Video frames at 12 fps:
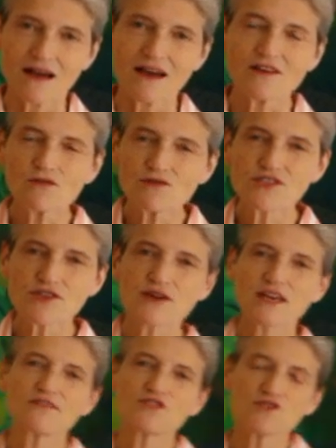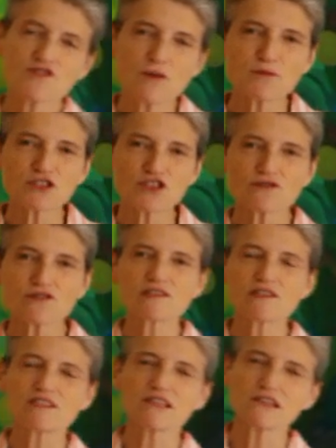And also it gives you an
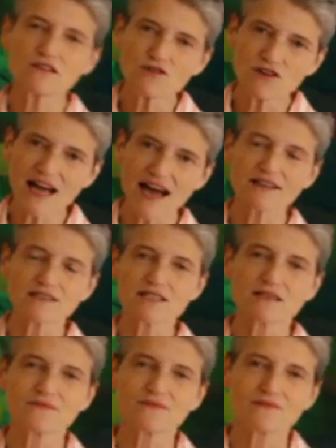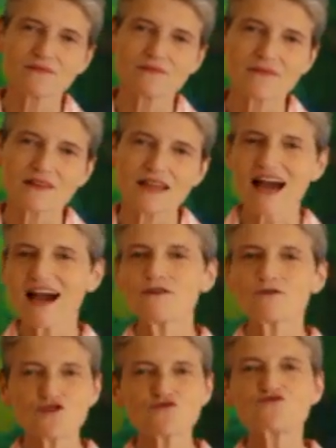opportunity to look at
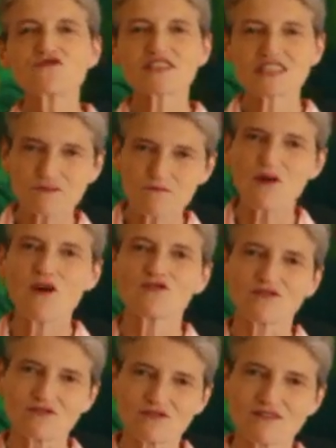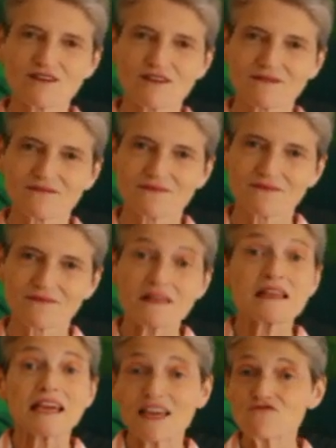how you respond
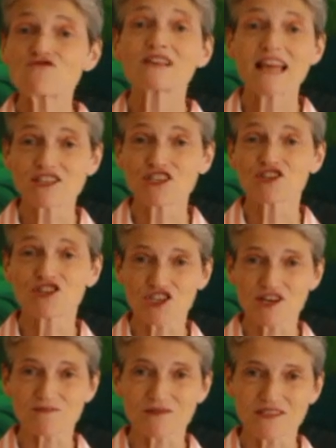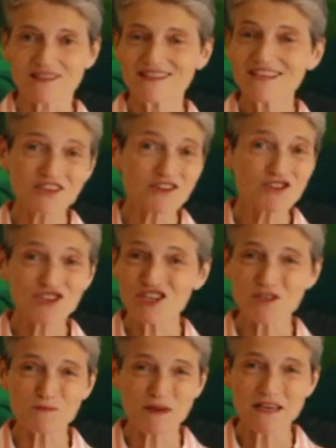in relationships. And these could
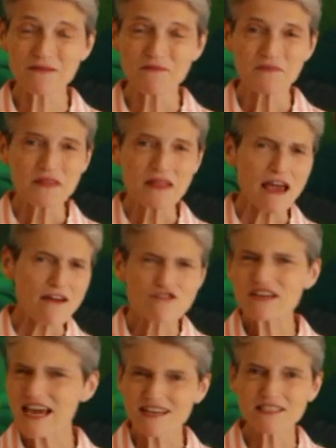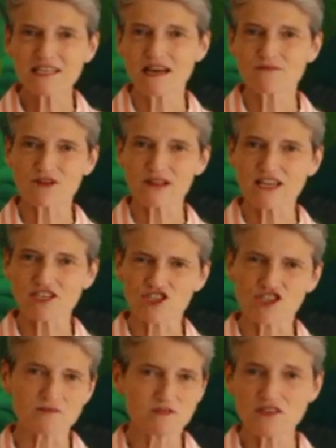just be everyday type
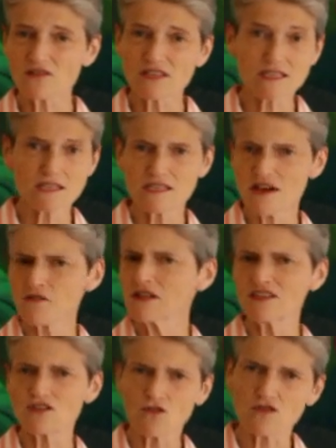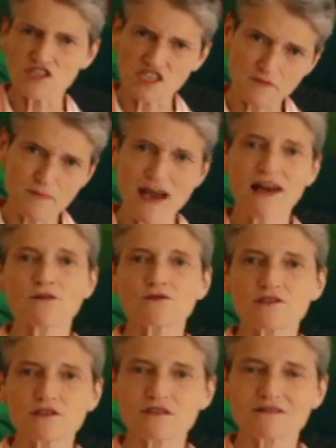relationships, not necessarily your
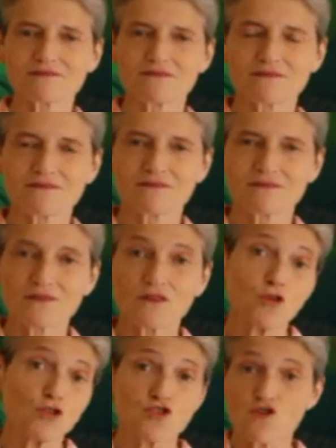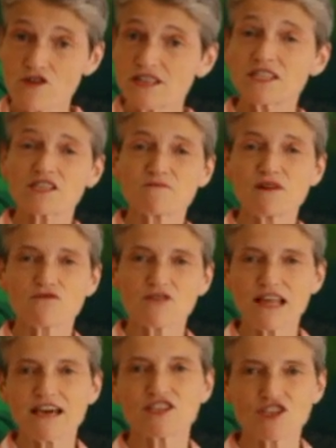spouse or your intimate
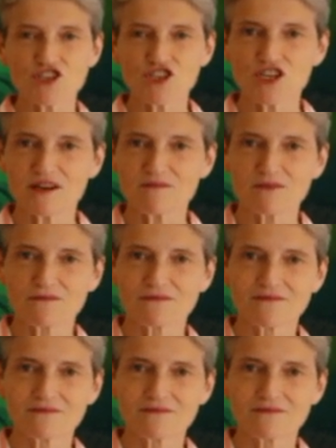relationship.